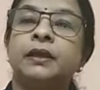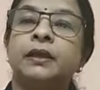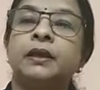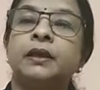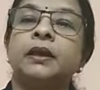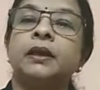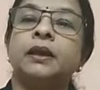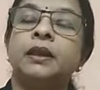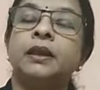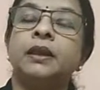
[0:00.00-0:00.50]

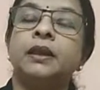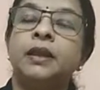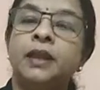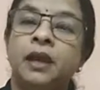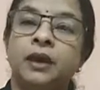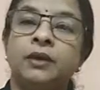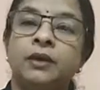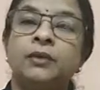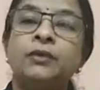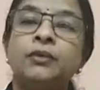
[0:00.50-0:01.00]
Now,
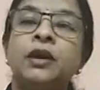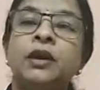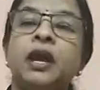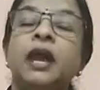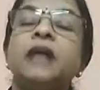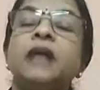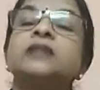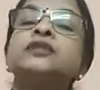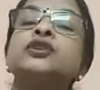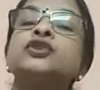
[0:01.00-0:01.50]
as a
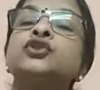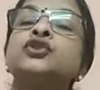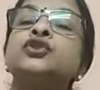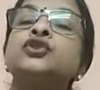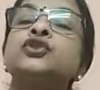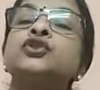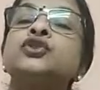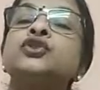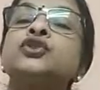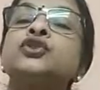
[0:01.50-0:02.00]
student
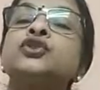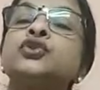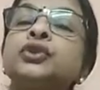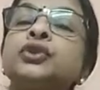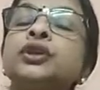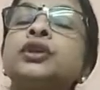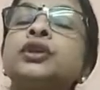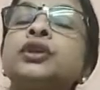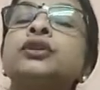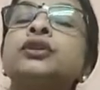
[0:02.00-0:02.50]
of
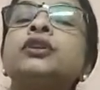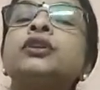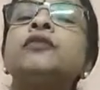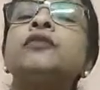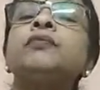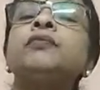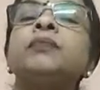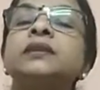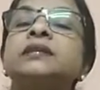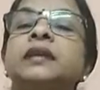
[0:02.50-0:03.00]
political
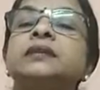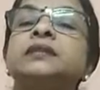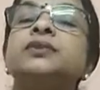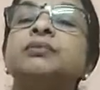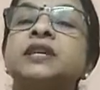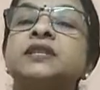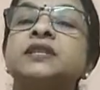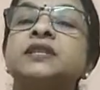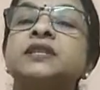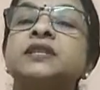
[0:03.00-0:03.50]
science, you must
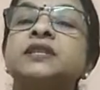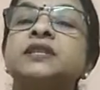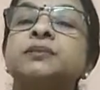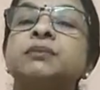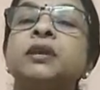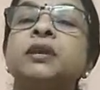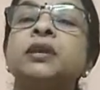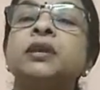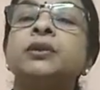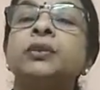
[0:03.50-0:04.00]
be
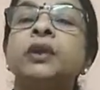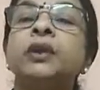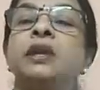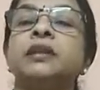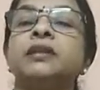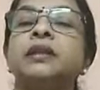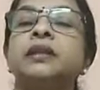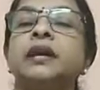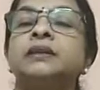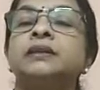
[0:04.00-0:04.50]
knowing that
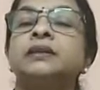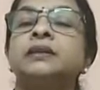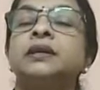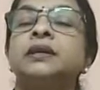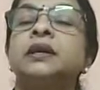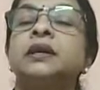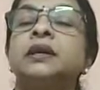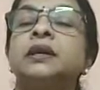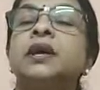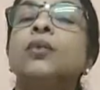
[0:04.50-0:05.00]

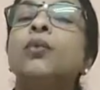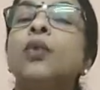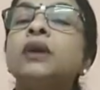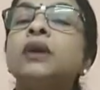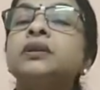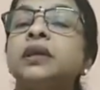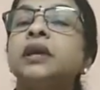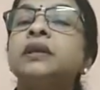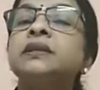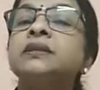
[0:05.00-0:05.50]
what
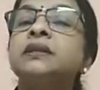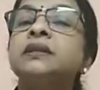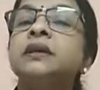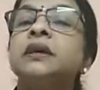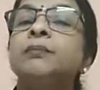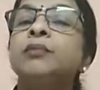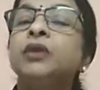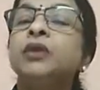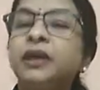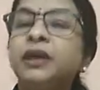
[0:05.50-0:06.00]
is
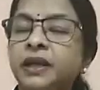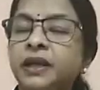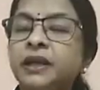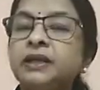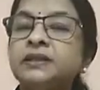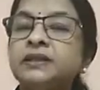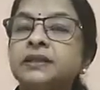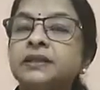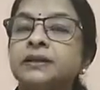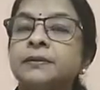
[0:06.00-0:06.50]

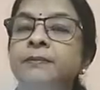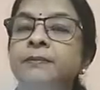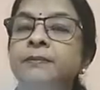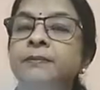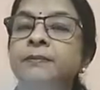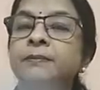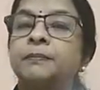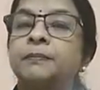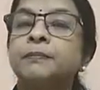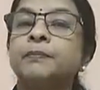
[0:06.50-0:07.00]
politics?
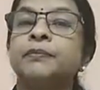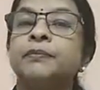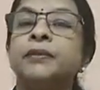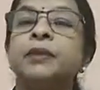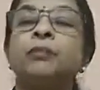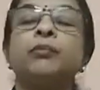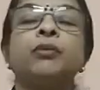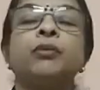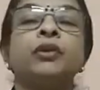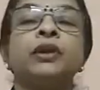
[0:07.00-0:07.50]

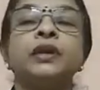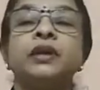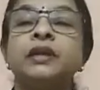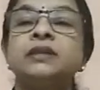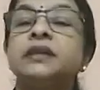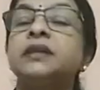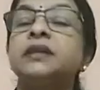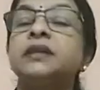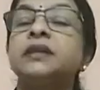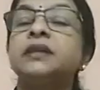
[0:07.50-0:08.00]
Politics
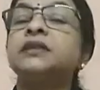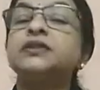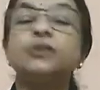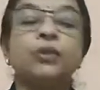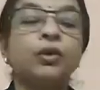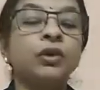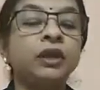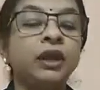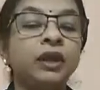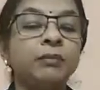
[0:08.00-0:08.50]
is all
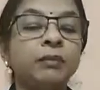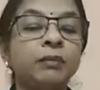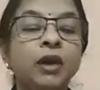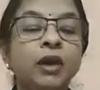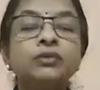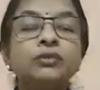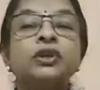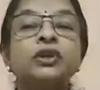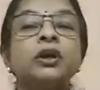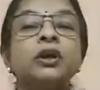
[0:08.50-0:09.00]
about
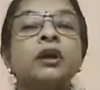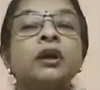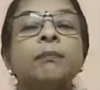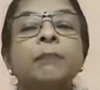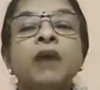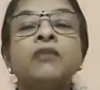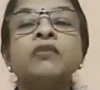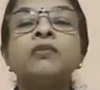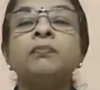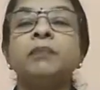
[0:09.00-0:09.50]

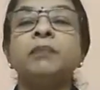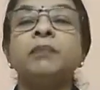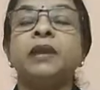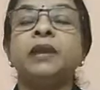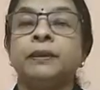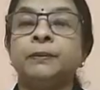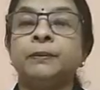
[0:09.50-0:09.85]
power play.